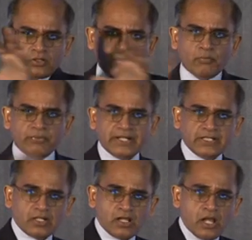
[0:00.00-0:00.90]
to print,
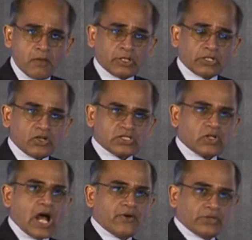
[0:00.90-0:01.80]
but
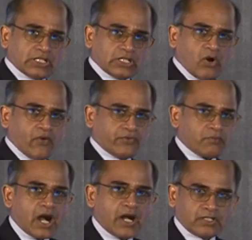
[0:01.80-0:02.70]
also how you can go
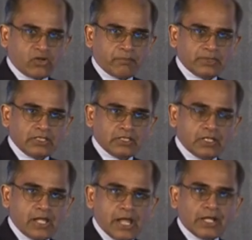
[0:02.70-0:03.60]
from hard copy
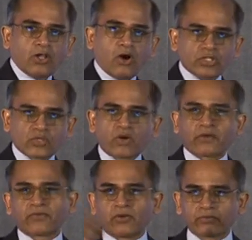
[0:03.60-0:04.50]
and launch
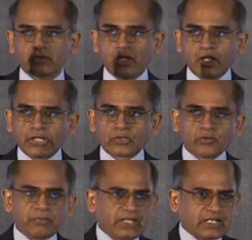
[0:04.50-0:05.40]
workflows. It
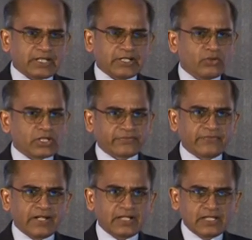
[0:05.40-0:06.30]
could be a kid who has
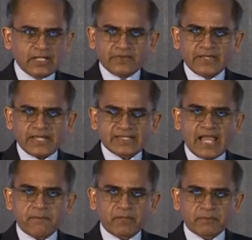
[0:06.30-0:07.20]
filled their
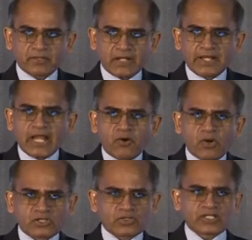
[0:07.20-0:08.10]
exam paper and now
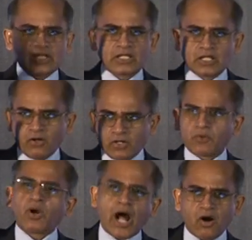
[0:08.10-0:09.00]
wants to see, okay,
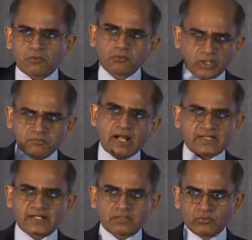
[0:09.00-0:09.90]
well, how, what
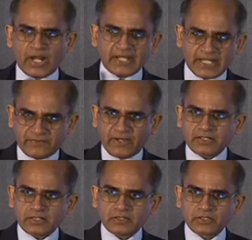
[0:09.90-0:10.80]
marks would I get if I
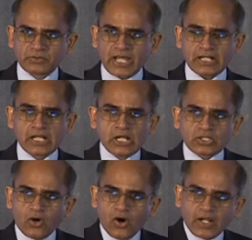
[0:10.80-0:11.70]
do that?
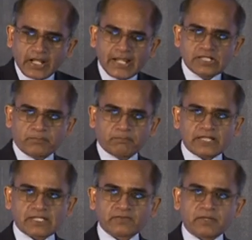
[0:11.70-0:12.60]
So all kinds of
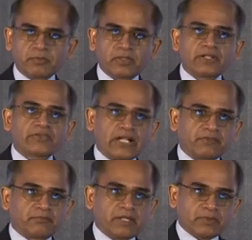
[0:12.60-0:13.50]
places where people interact
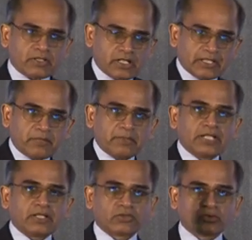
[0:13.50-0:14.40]
with paper can be
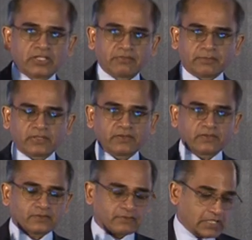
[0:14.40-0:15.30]
done through these web services.